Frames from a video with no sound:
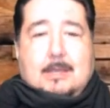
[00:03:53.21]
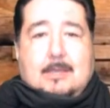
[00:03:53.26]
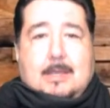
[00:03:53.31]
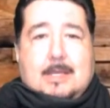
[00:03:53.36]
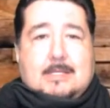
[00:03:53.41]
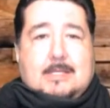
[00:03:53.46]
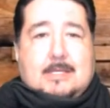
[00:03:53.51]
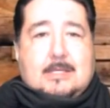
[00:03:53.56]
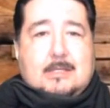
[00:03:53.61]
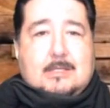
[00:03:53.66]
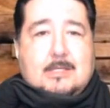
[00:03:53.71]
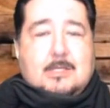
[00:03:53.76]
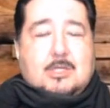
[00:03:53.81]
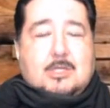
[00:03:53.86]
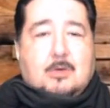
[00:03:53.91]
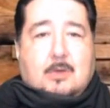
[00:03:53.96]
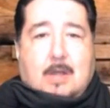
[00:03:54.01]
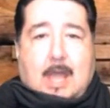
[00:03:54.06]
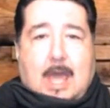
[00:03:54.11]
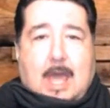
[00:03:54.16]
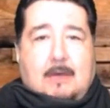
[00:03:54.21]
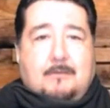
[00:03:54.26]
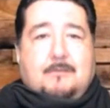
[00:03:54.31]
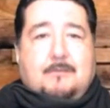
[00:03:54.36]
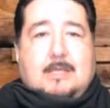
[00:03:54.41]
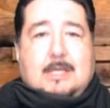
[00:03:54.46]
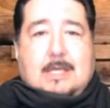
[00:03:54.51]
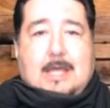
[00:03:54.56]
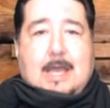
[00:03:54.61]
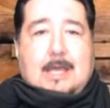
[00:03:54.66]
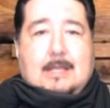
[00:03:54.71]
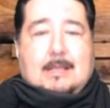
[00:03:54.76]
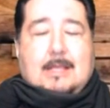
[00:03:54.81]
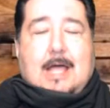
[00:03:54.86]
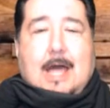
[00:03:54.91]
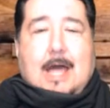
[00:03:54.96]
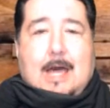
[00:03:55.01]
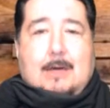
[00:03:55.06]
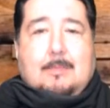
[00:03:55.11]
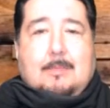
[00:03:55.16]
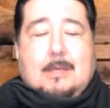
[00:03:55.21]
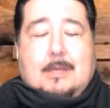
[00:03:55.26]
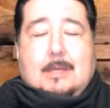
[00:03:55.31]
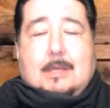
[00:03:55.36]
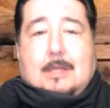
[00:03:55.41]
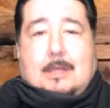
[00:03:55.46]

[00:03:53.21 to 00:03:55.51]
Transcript: They sent it to an FDA lab